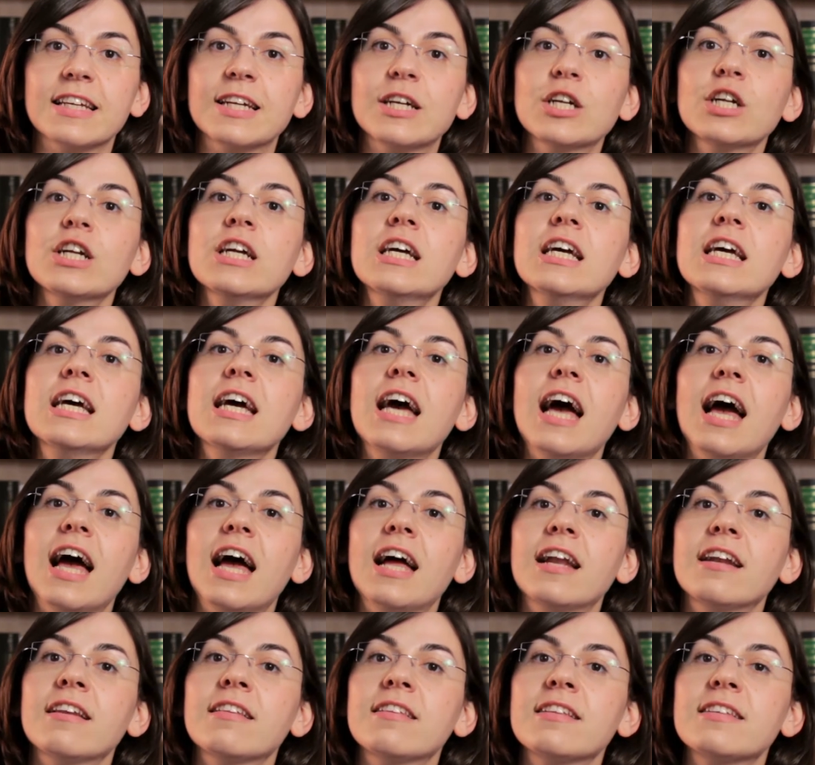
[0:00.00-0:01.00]
year
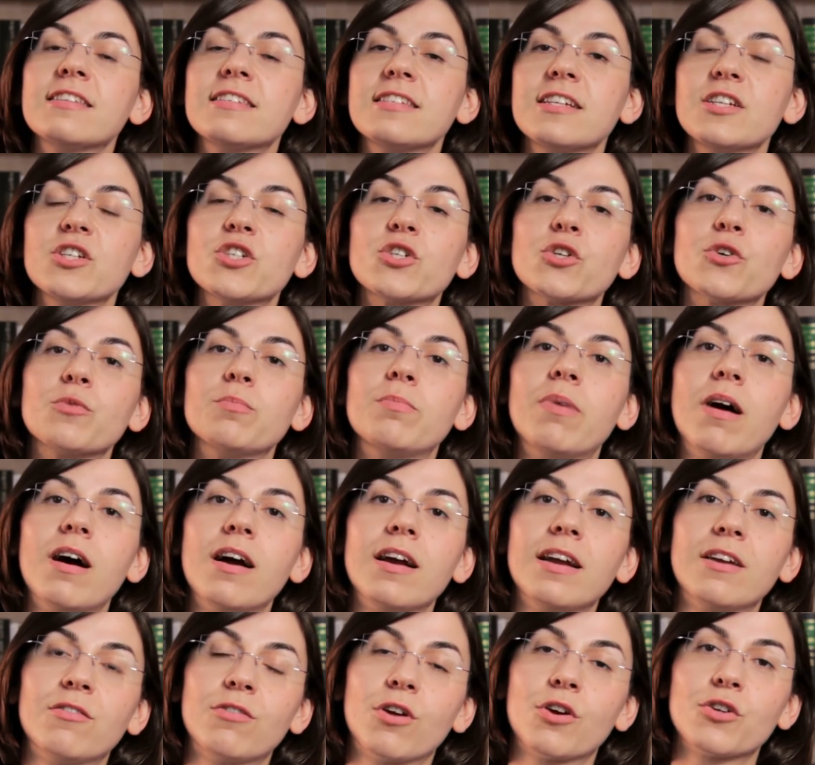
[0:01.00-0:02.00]
and the seizure
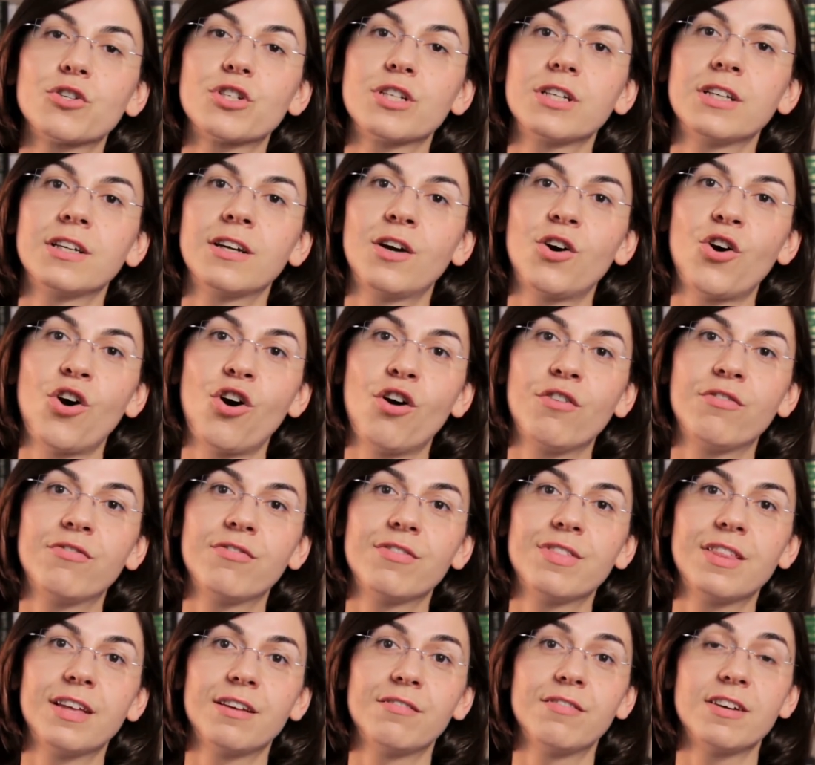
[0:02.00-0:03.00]
by Russia
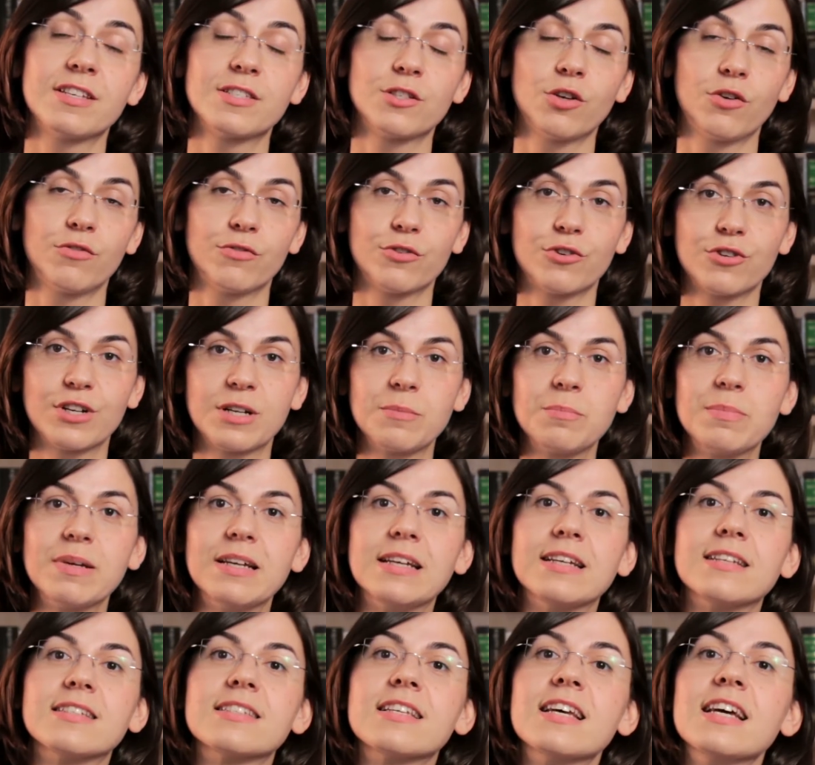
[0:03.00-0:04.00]
of the vessel of
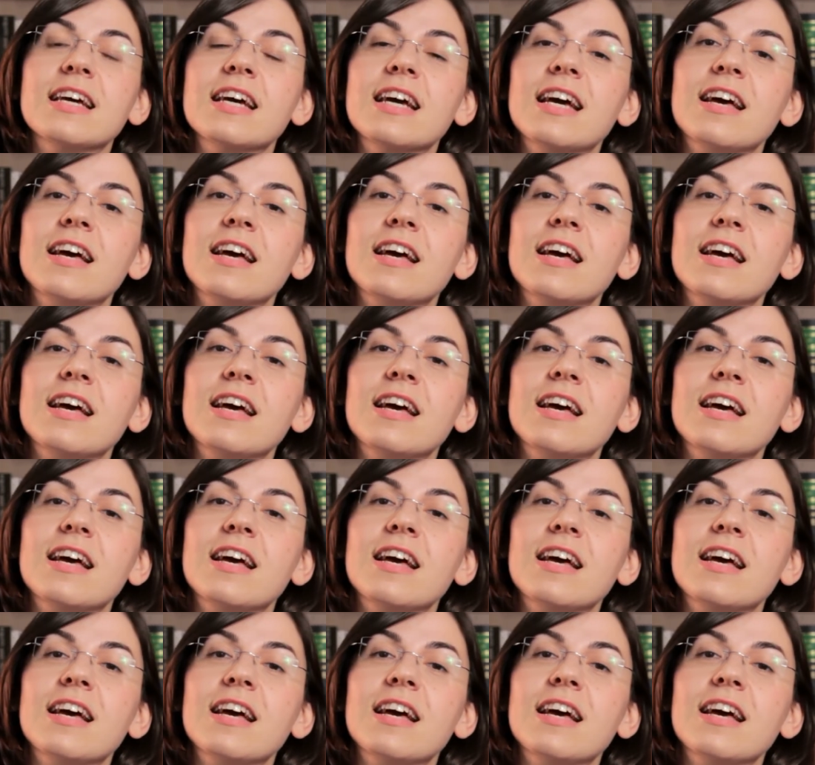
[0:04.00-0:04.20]
Greenpeace.